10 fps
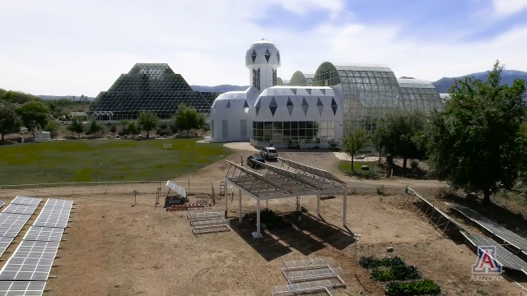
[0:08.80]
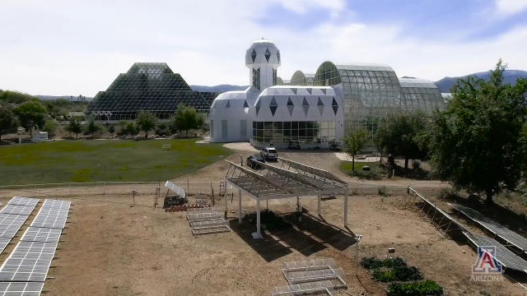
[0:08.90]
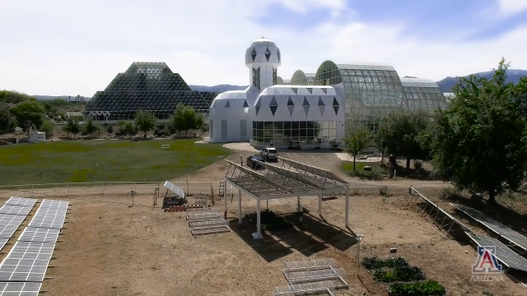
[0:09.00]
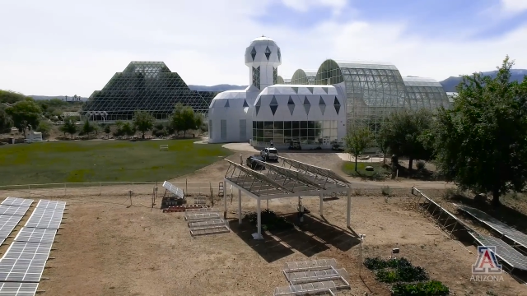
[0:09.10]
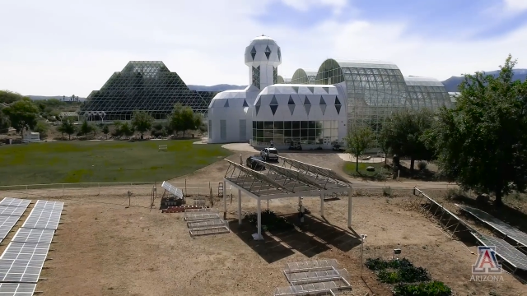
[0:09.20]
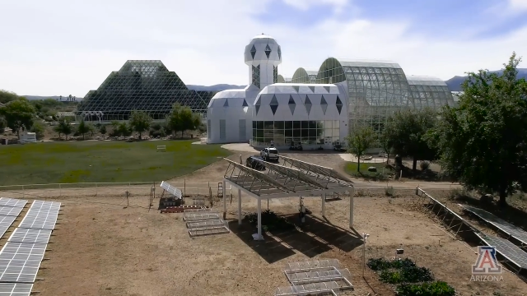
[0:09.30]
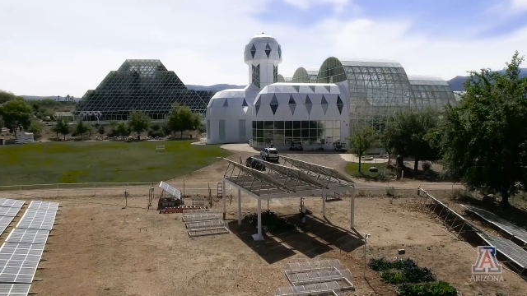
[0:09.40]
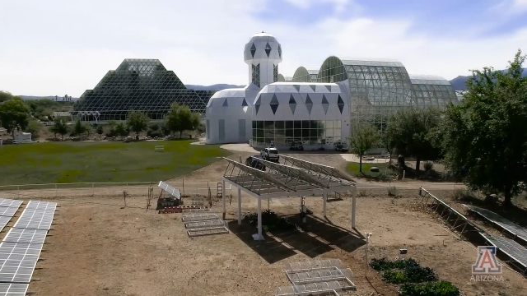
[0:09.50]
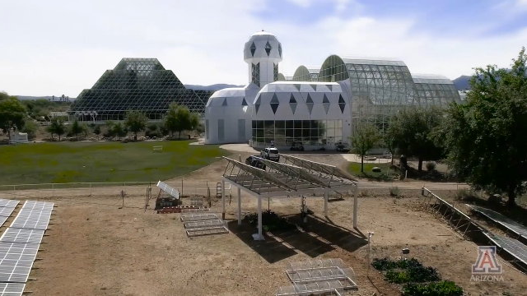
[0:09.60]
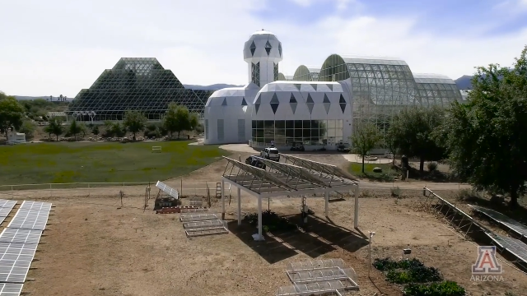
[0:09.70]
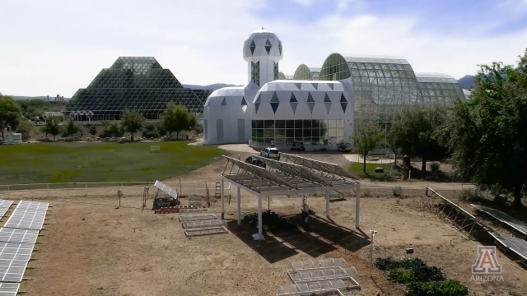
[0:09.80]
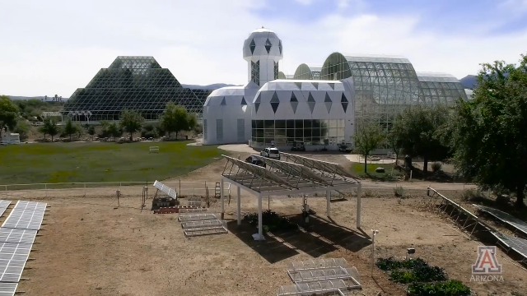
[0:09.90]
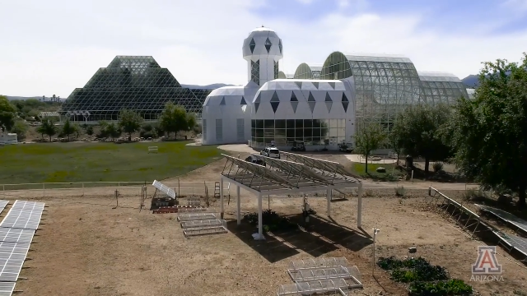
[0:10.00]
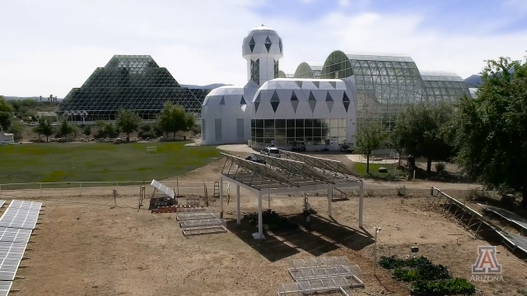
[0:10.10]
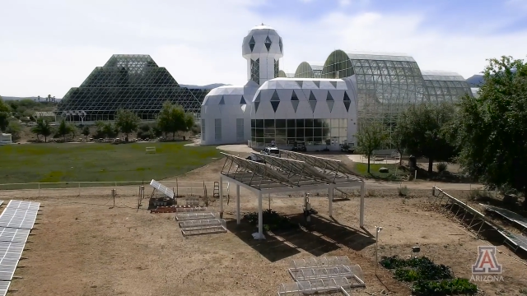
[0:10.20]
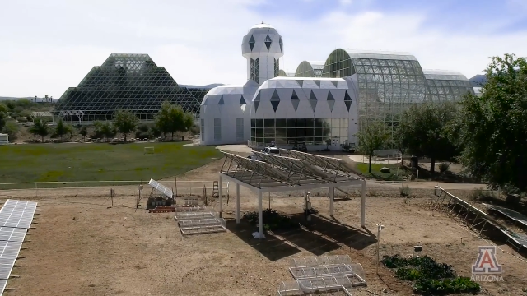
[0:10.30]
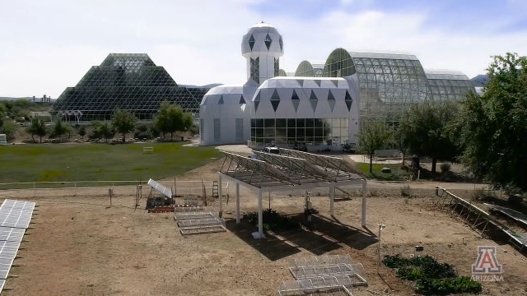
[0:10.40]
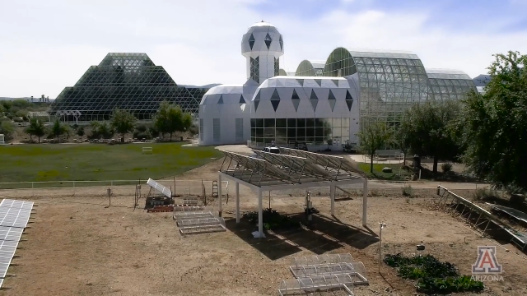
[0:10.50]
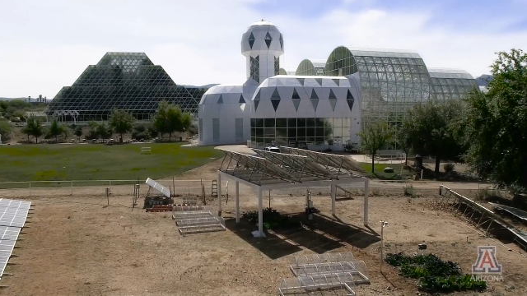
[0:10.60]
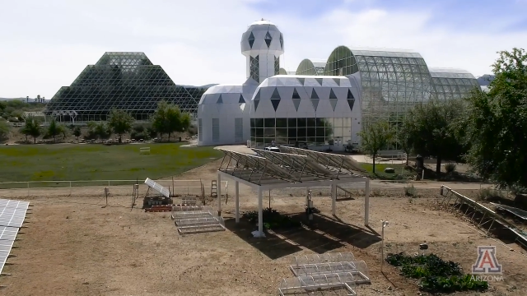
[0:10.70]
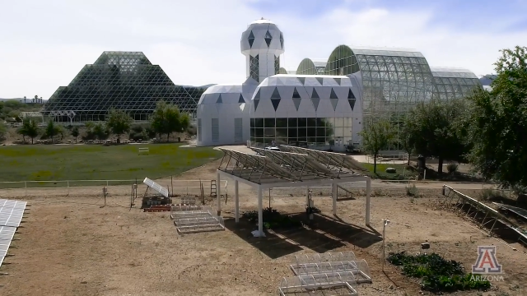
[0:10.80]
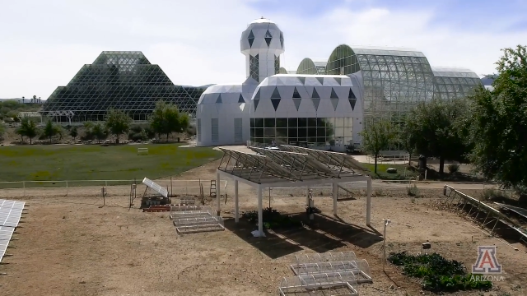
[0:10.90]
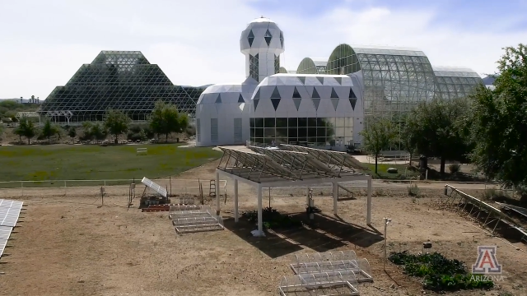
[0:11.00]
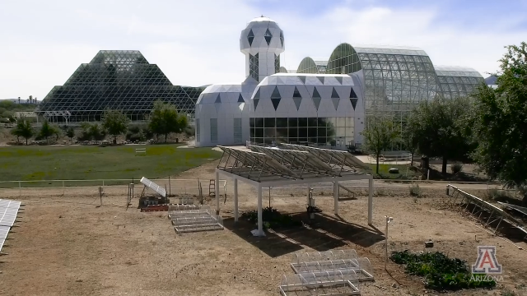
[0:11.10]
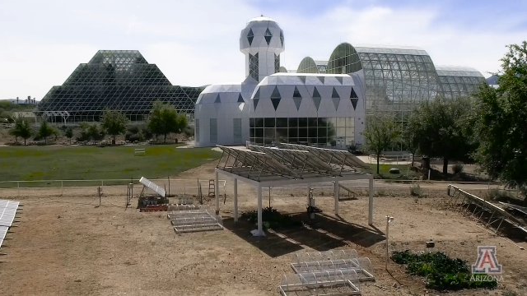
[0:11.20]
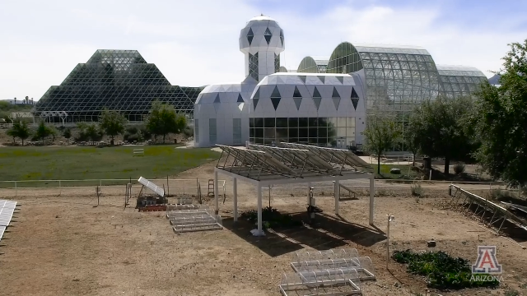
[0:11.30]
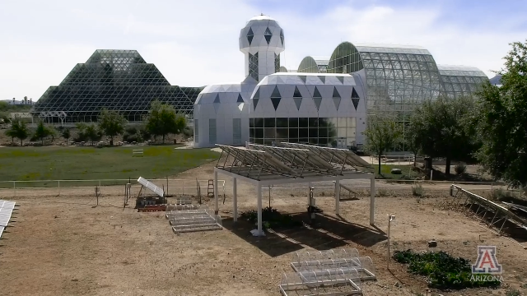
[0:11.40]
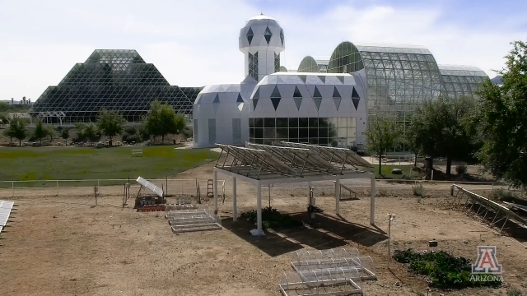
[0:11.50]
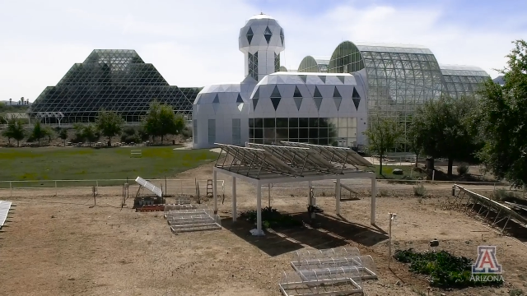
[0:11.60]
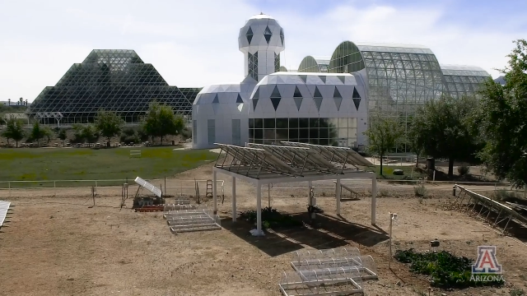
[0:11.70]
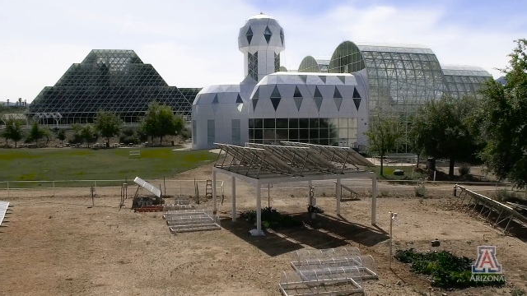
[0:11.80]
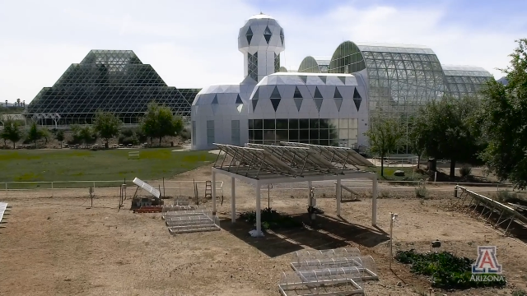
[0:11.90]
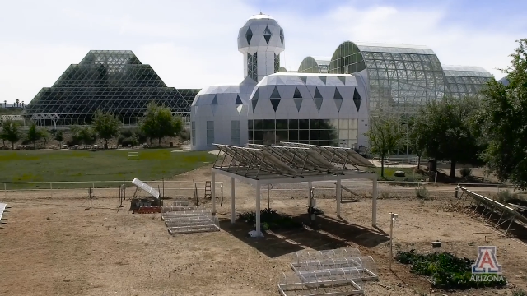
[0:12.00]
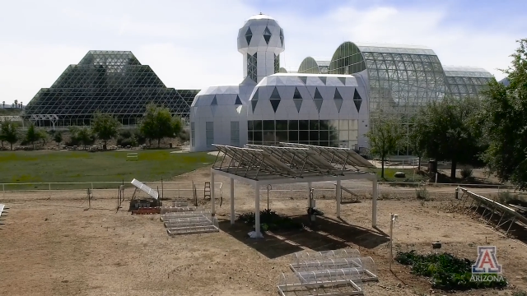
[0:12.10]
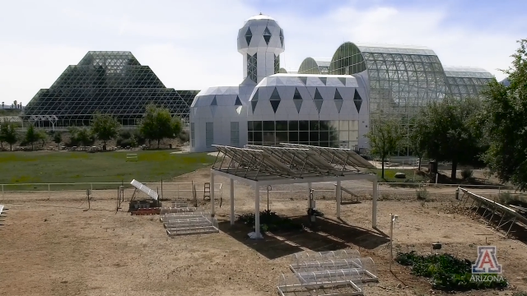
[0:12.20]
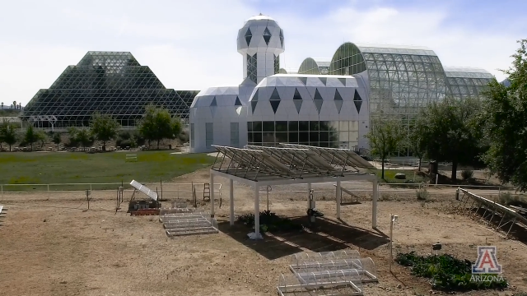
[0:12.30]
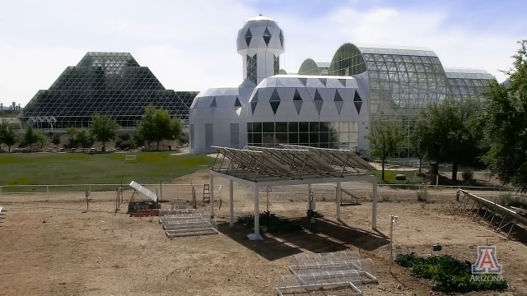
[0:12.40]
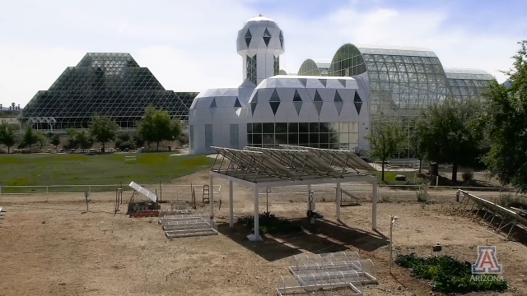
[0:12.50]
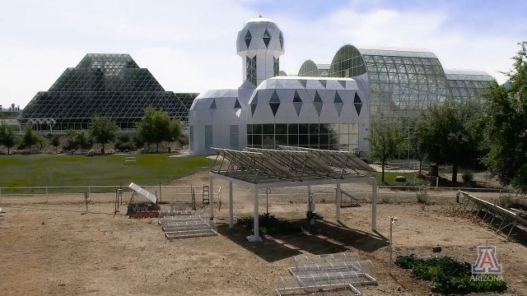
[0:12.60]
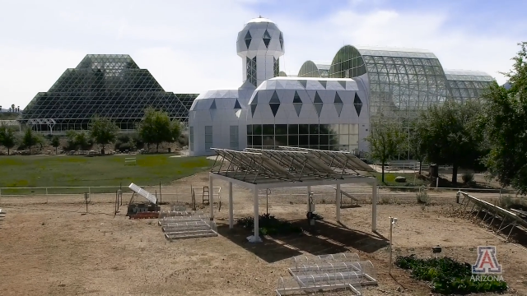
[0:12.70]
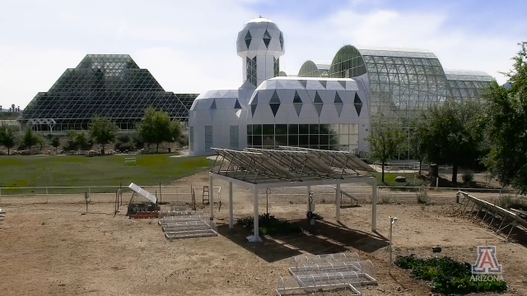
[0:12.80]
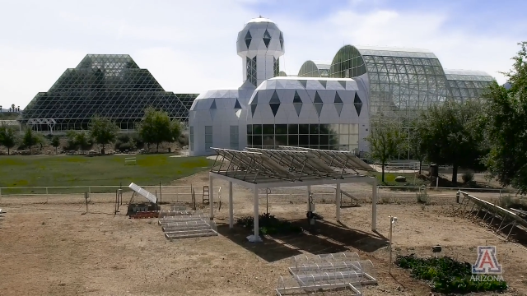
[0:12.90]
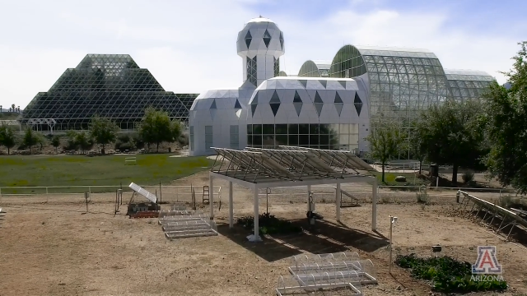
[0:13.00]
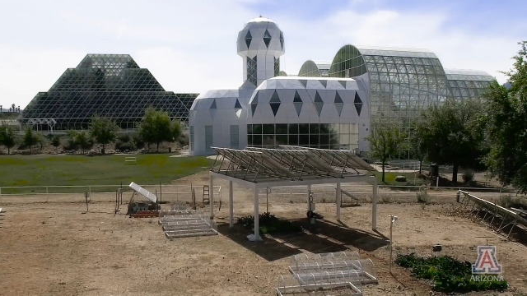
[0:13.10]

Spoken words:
[unreadable: no face in view]